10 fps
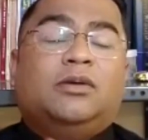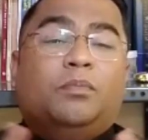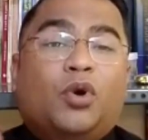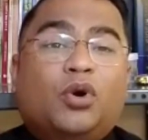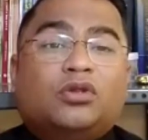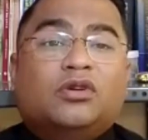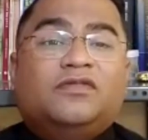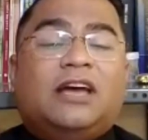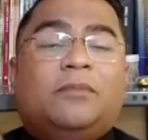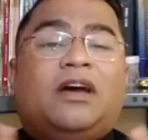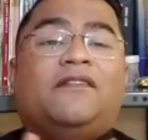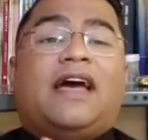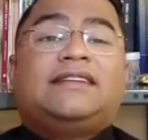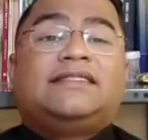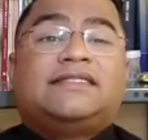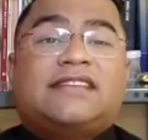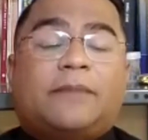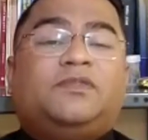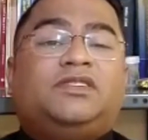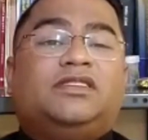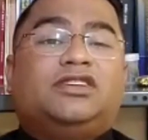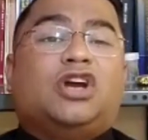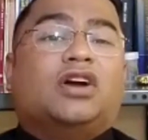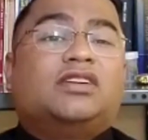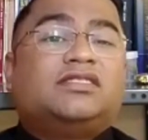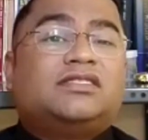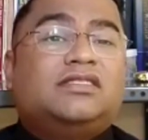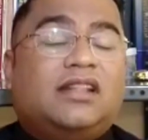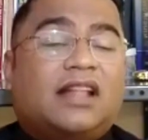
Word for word: Both of them have accepted God's